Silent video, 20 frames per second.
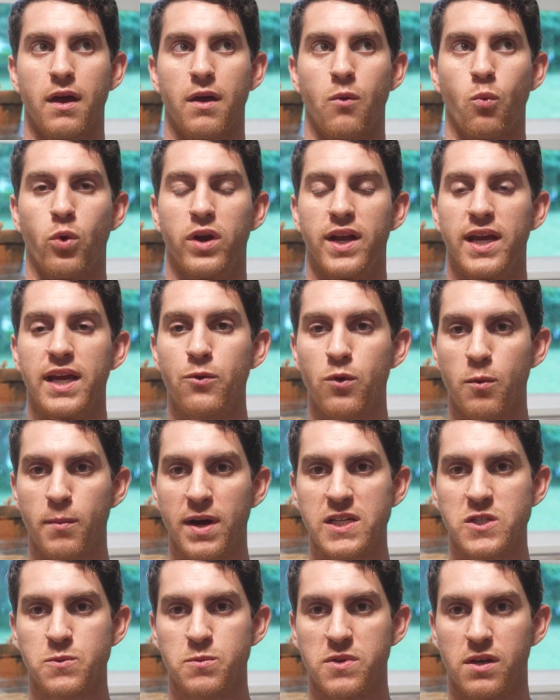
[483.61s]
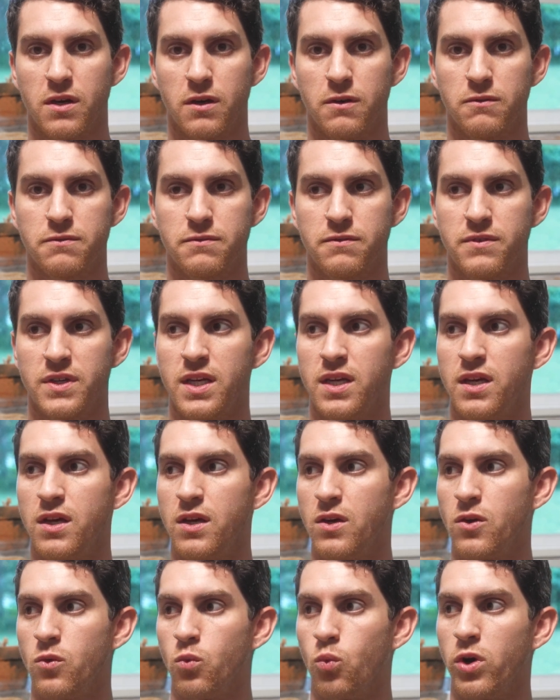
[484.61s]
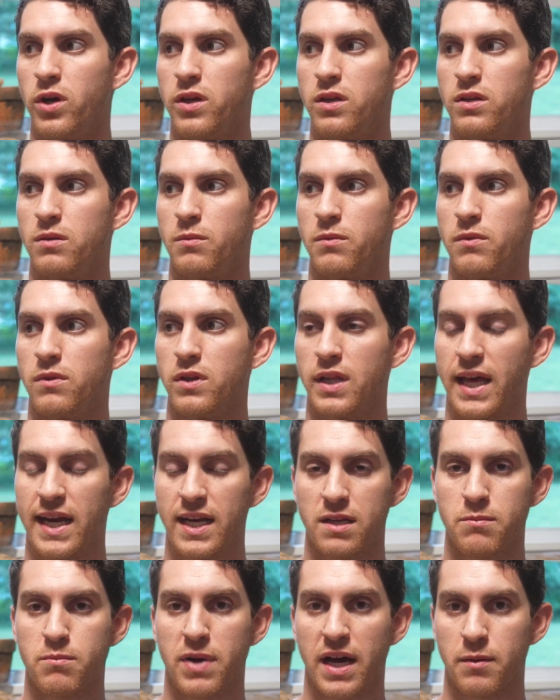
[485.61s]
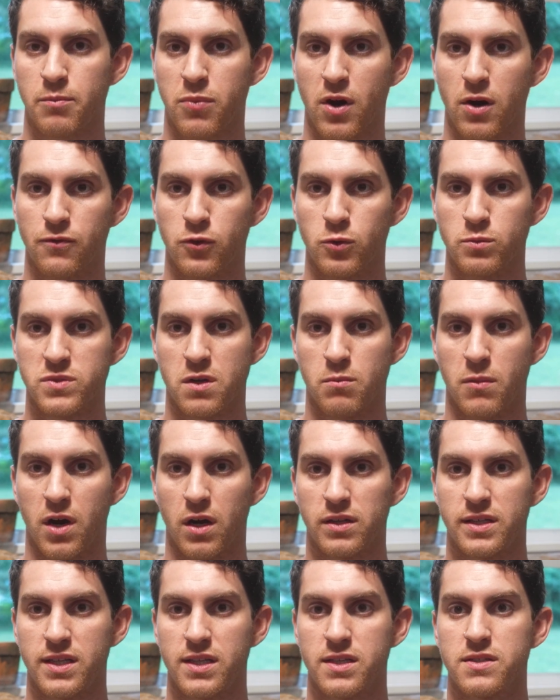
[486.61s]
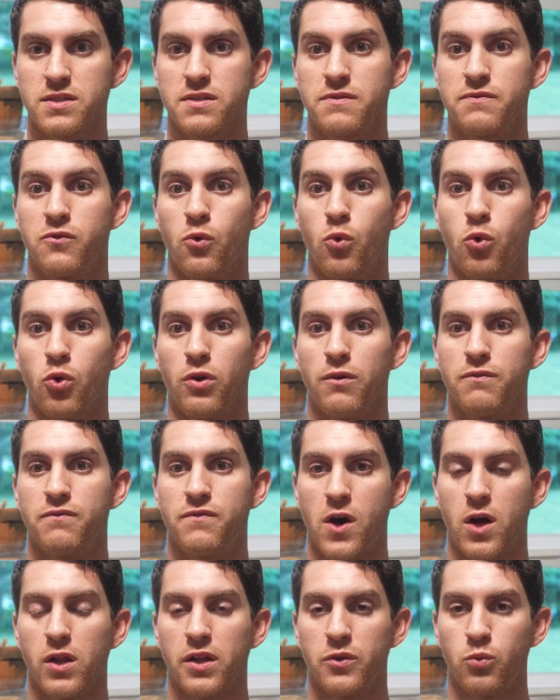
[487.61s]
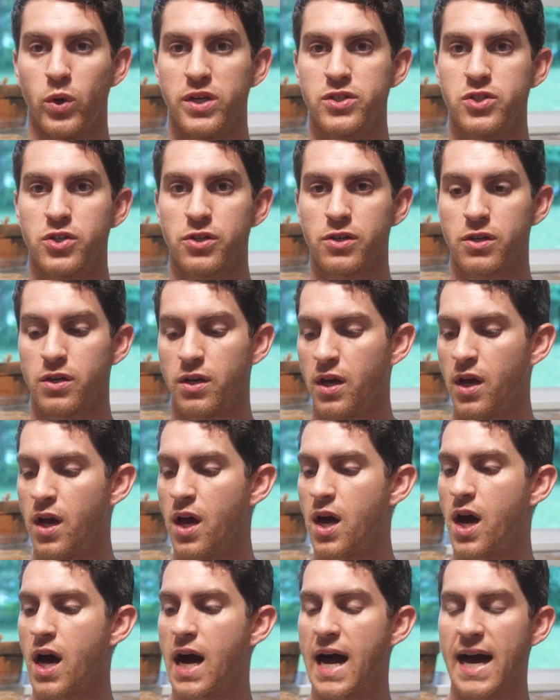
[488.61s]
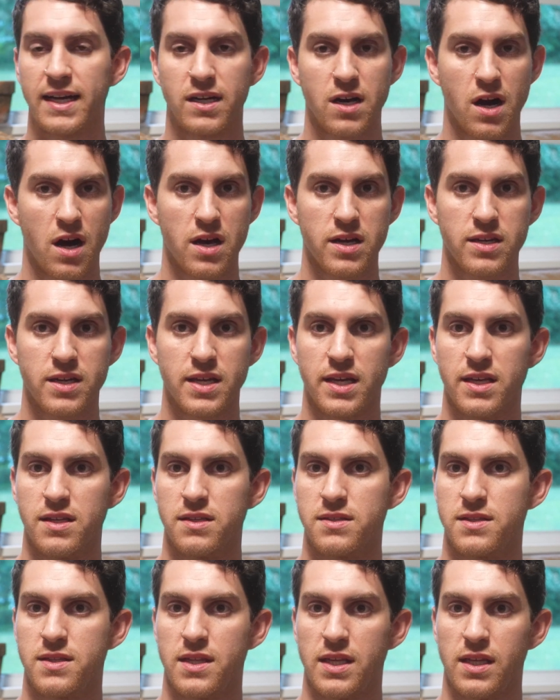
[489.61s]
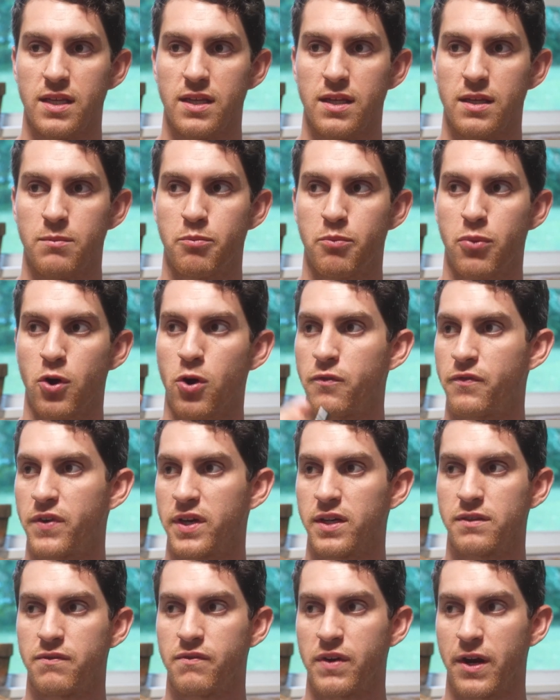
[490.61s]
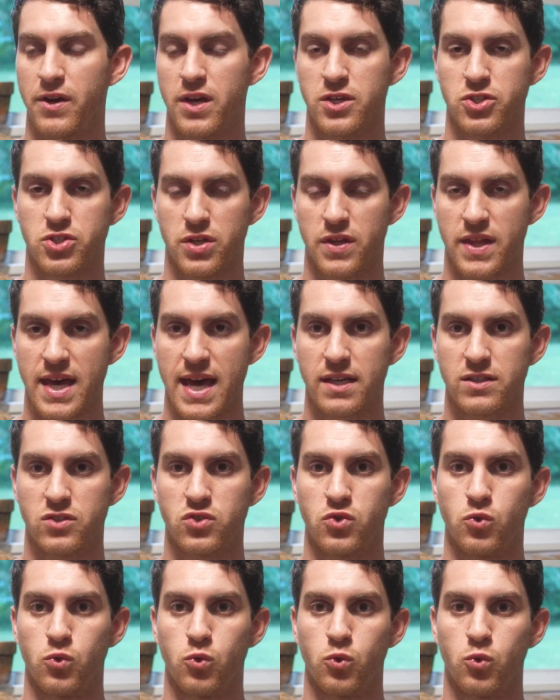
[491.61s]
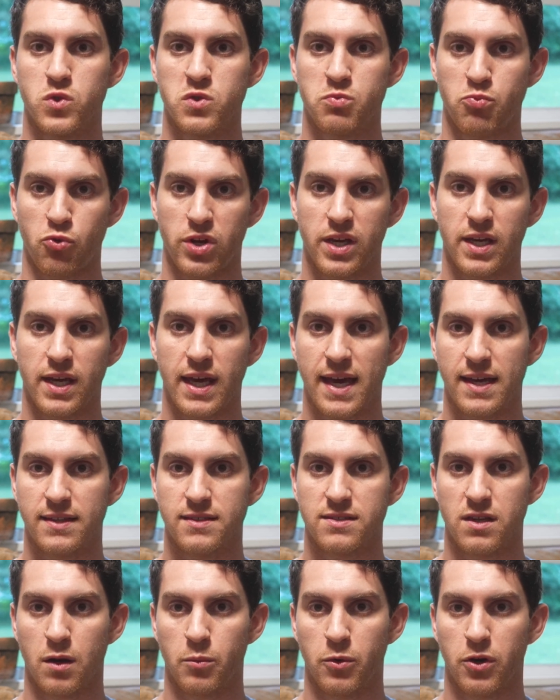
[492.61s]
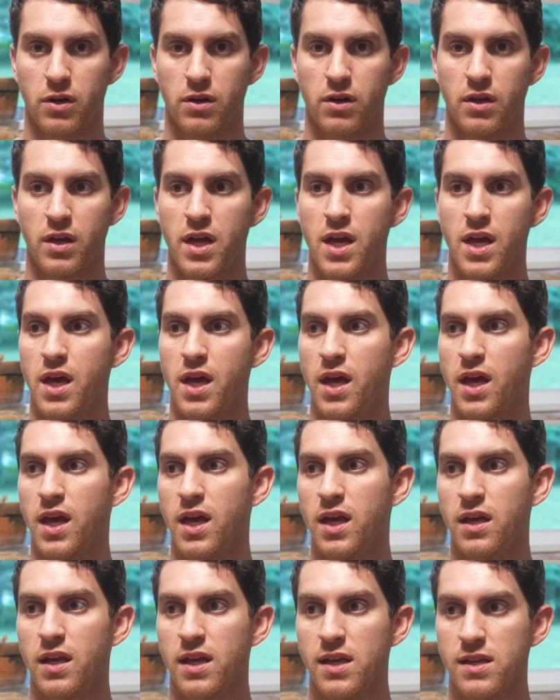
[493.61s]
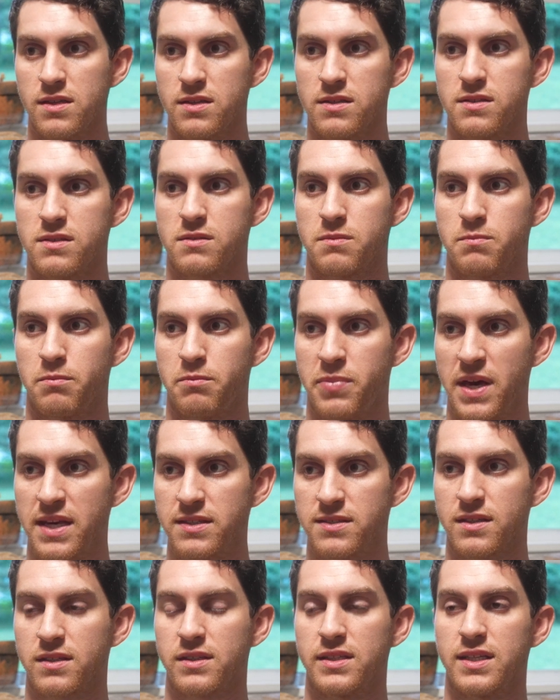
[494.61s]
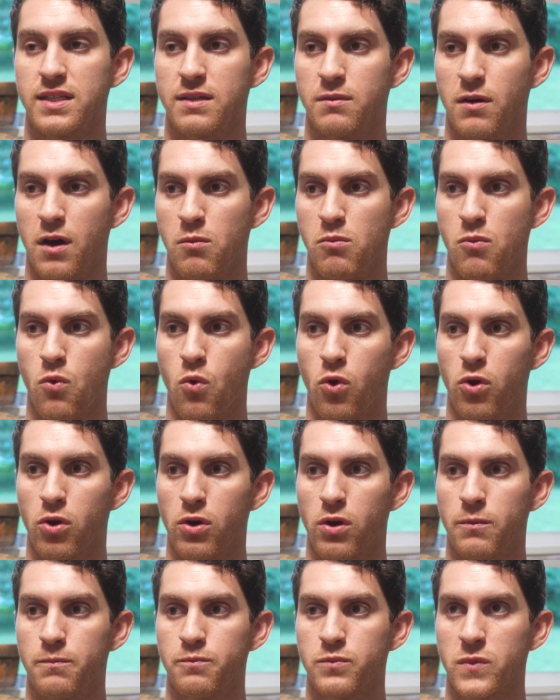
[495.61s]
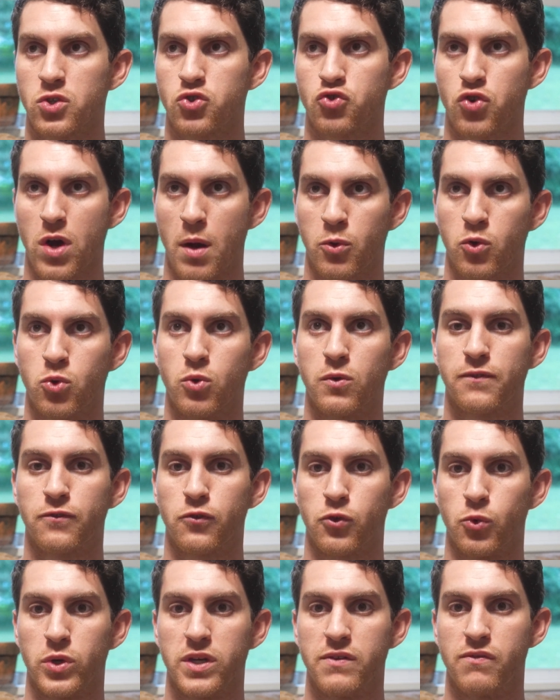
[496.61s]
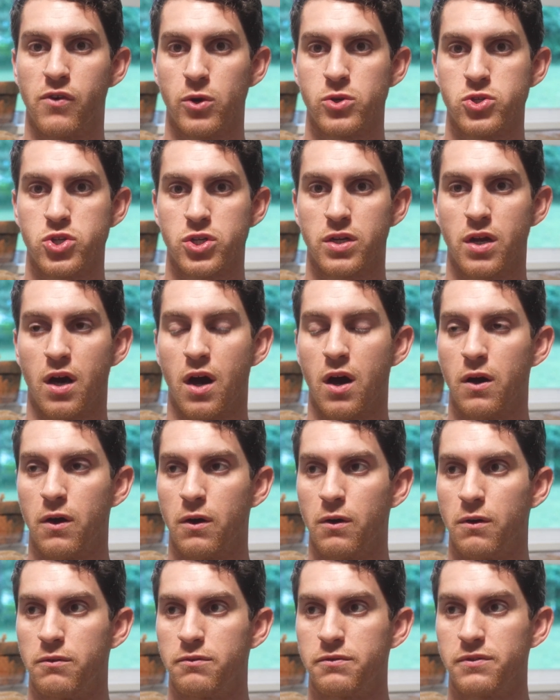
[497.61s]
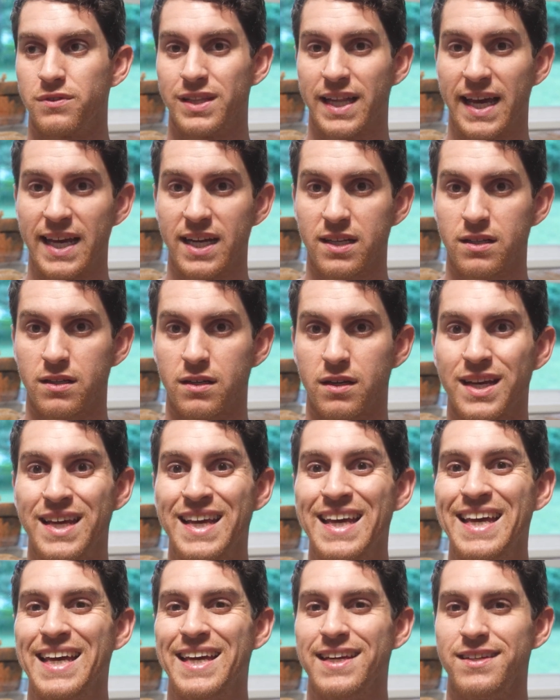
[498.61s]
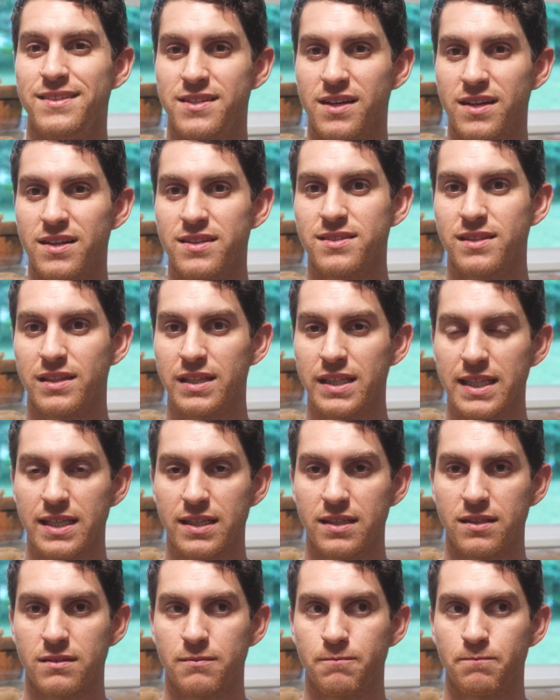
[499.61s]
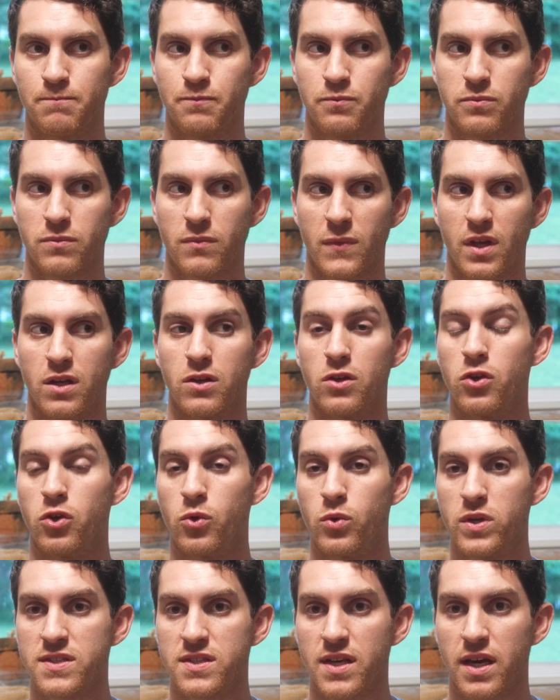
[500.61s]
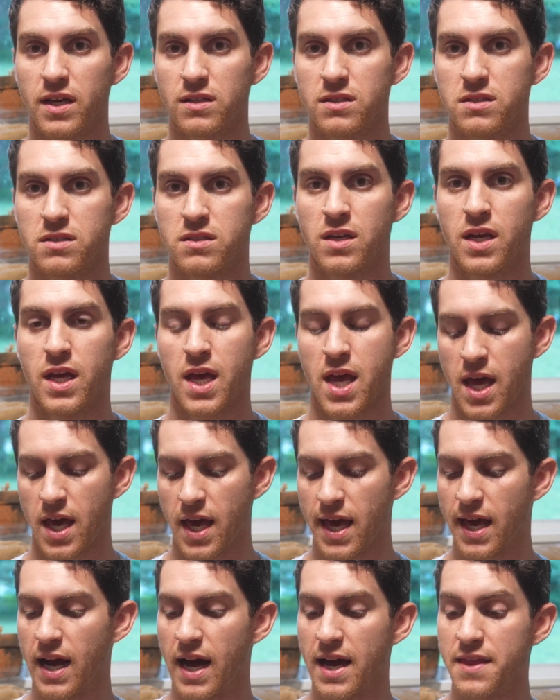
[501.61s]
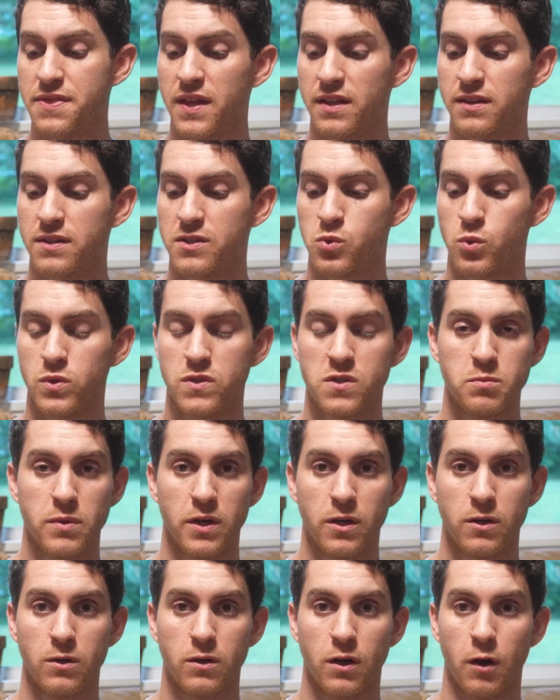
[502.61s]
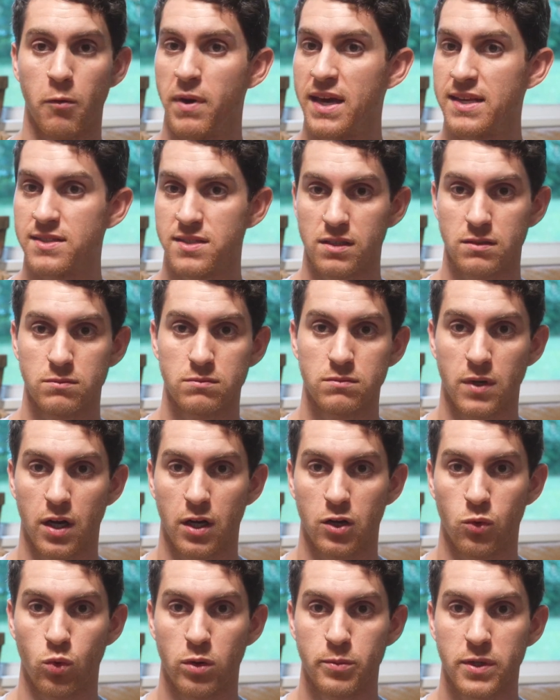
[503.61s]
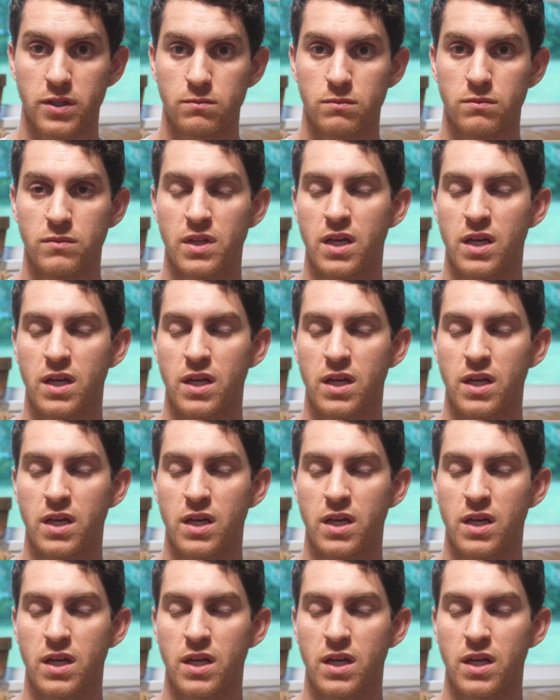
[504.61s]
what it reminds me of, what Laden by Parfums de Marly is for fall and winter, Icon is the perfect variation of that to spring and summer. It is basically a more tropical, fruity version of Laden. It does lean unisex, and I think this would smell amazing on a woman.